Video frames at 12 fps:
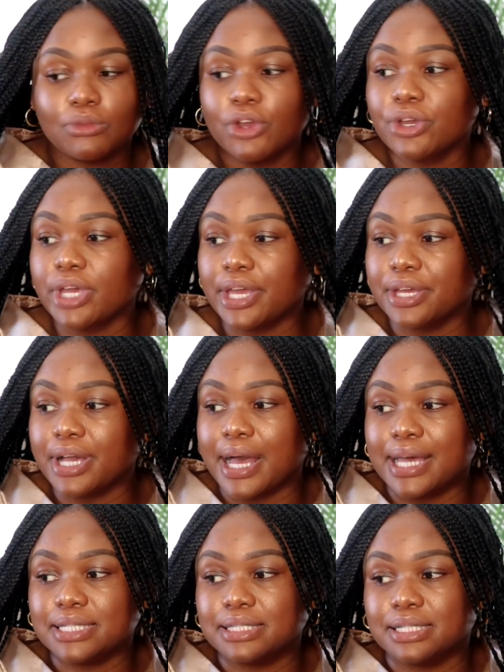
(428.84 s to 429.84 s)
Okay
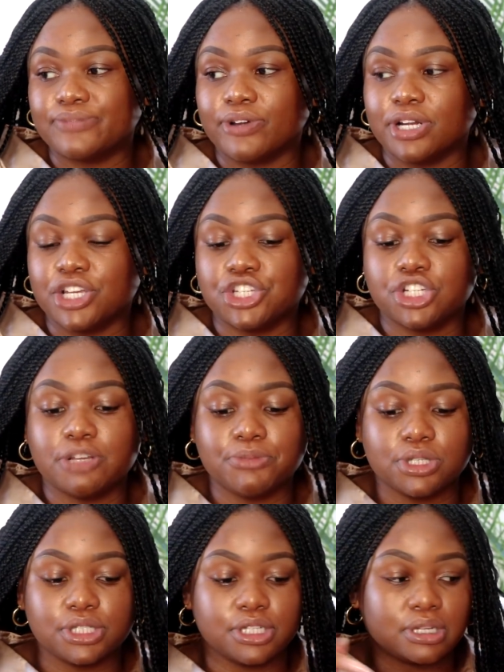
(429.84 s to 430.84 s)
guys, this foundation I'm
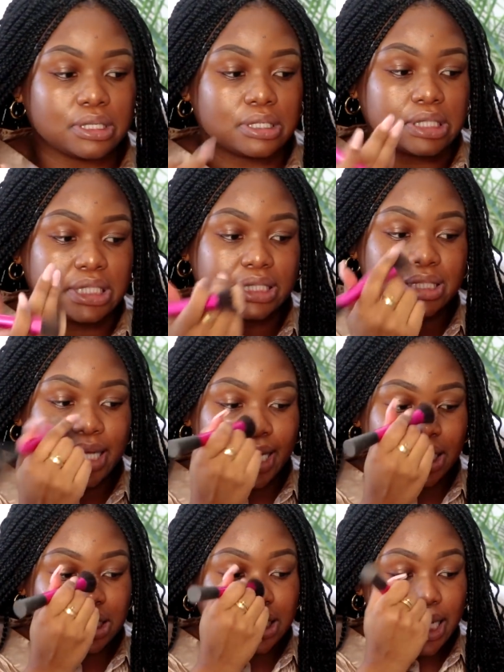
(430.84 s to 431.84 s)
using these
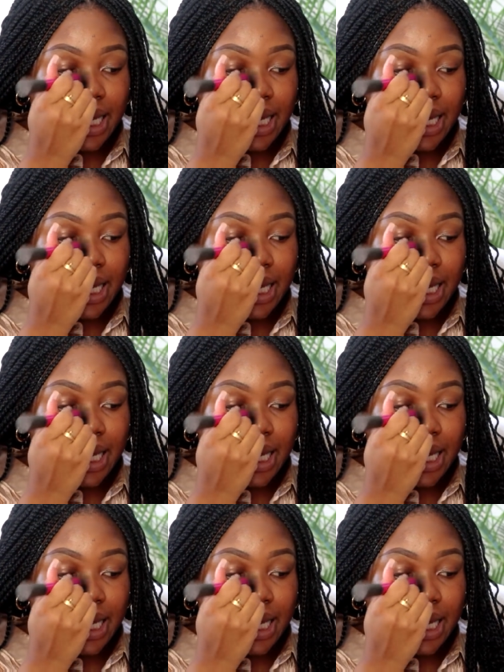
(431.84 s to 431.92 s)
days